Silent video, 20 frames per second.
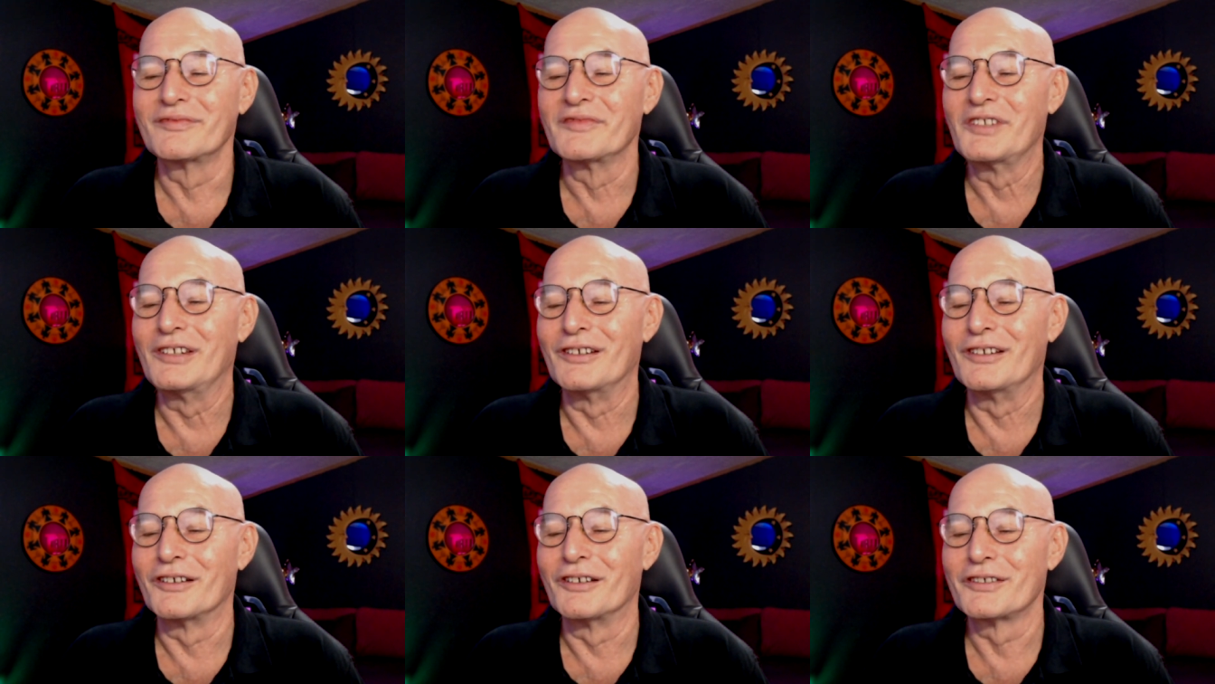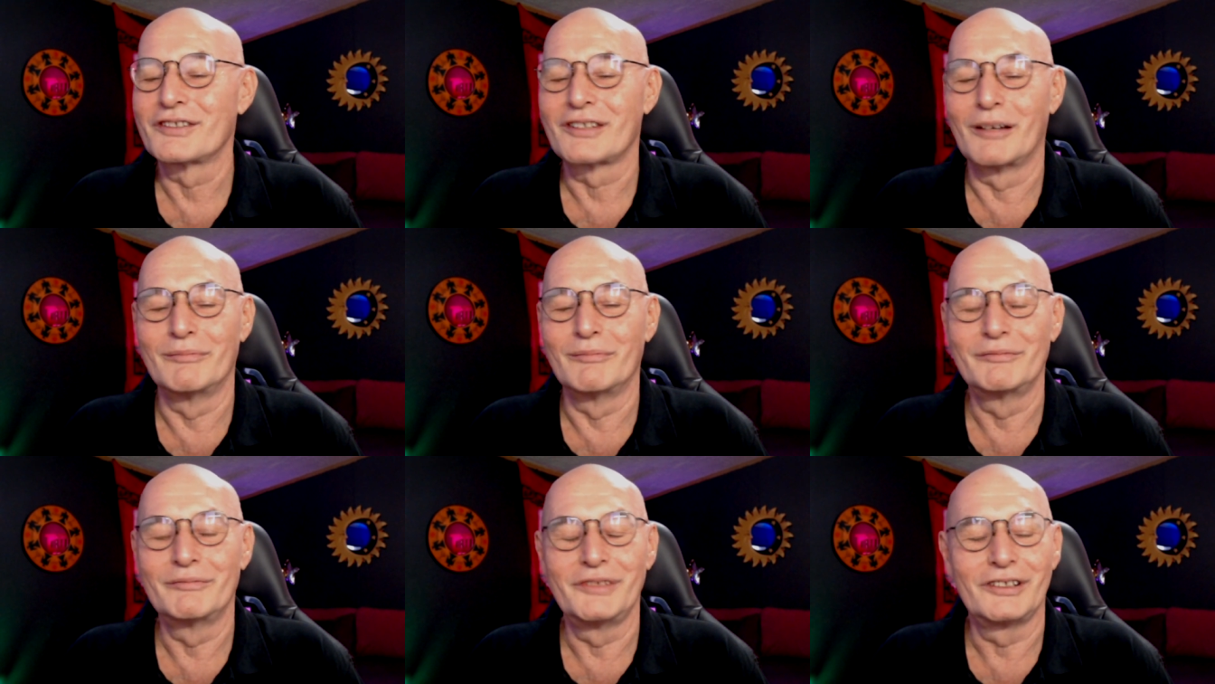You know,
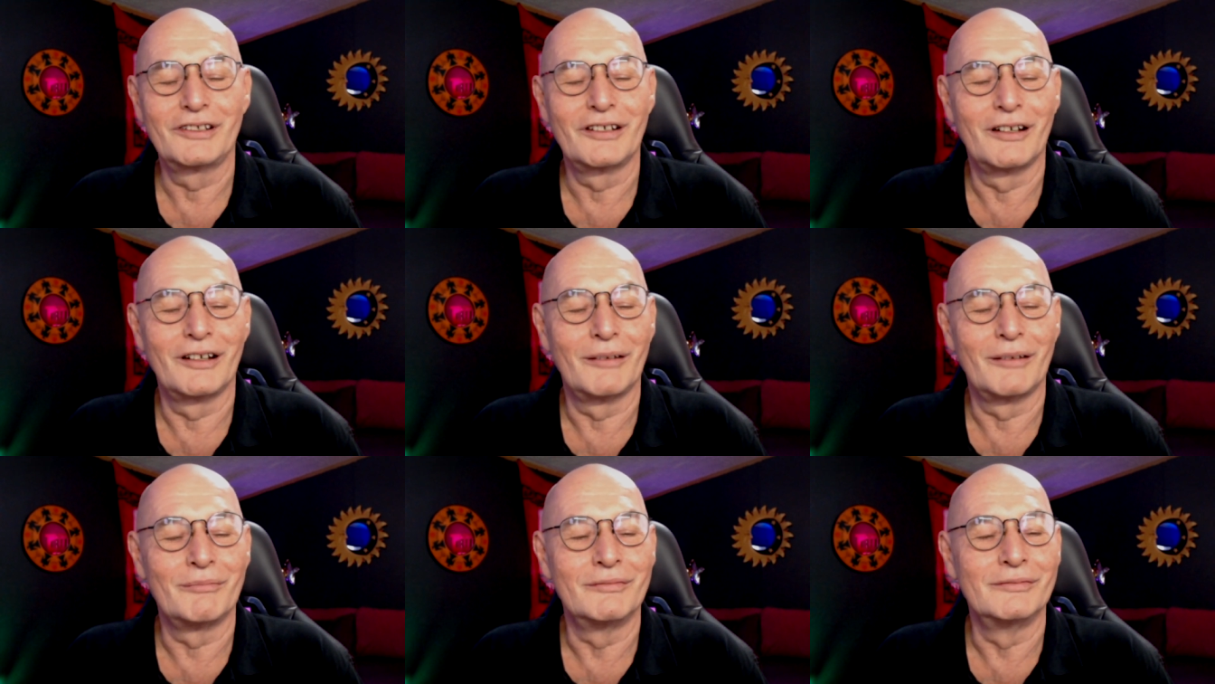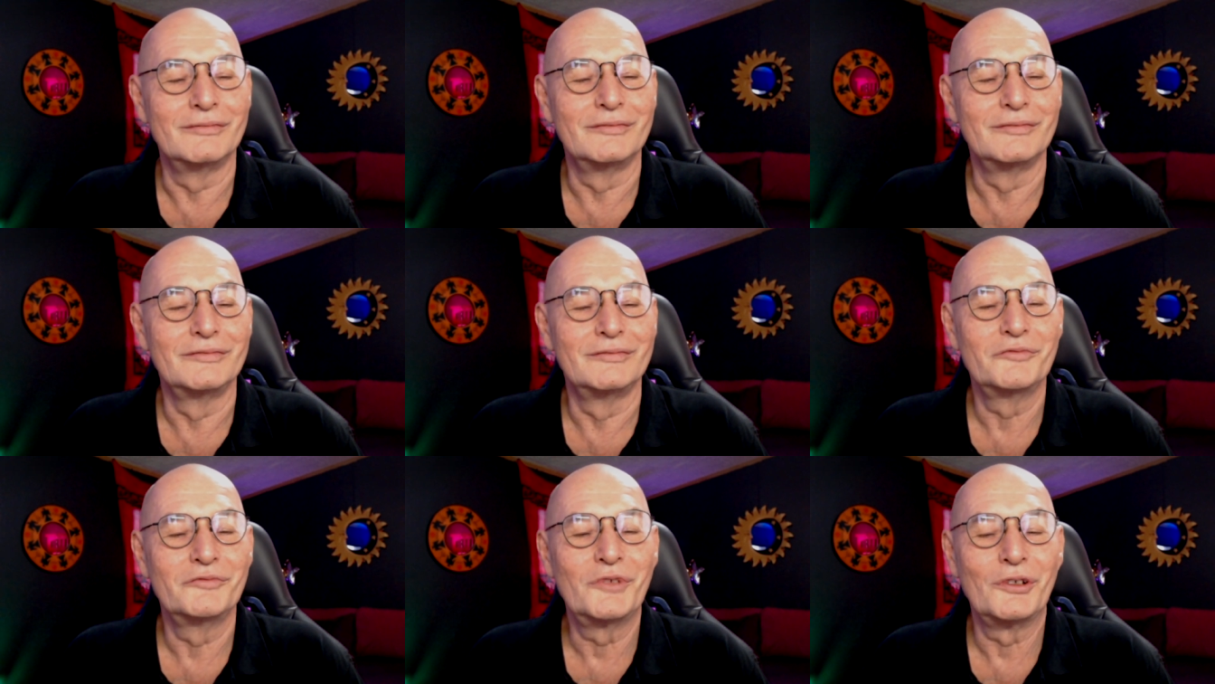some become
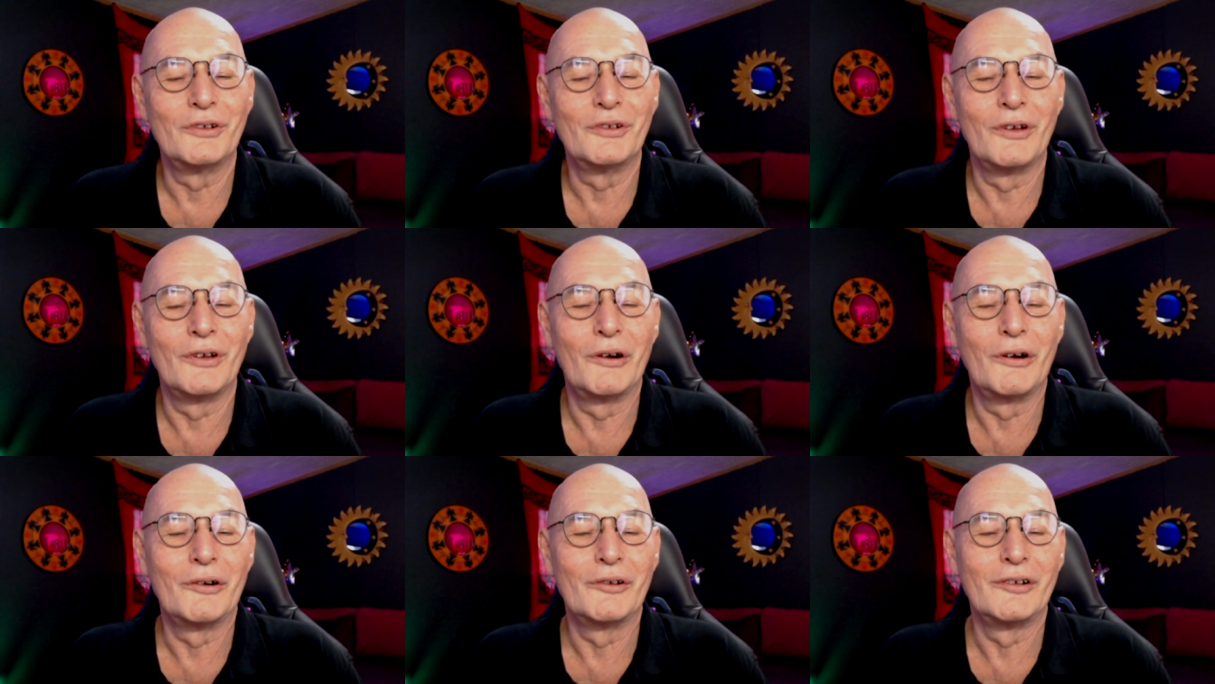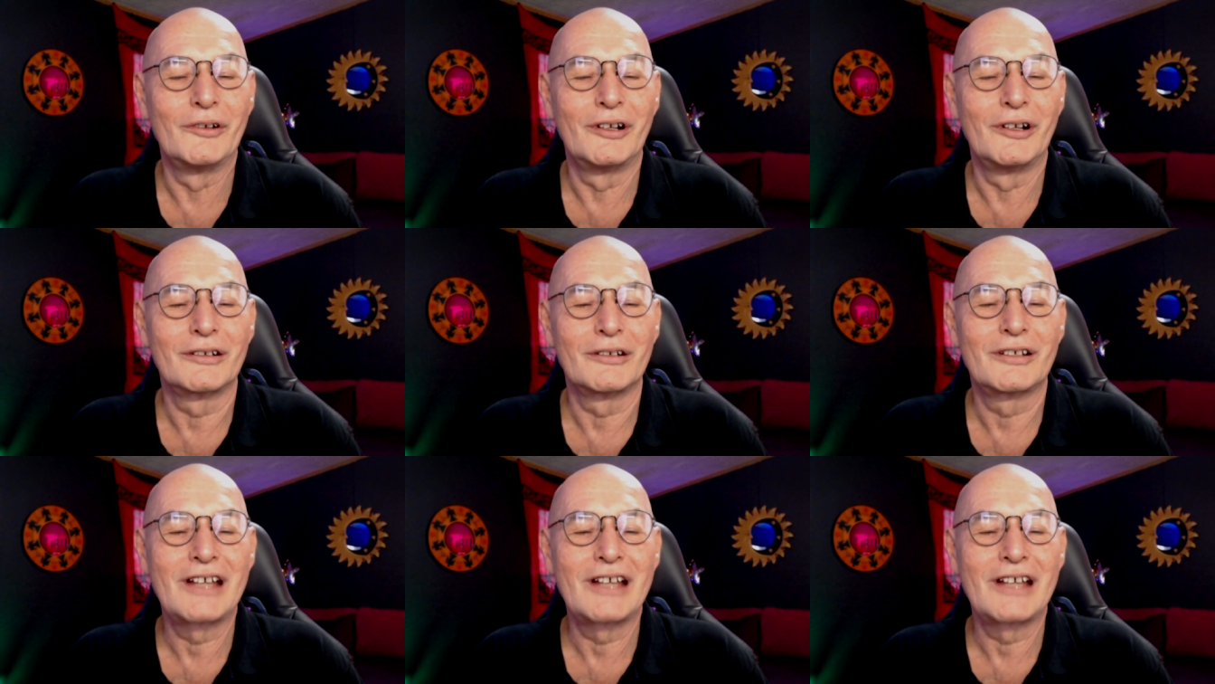you know uh,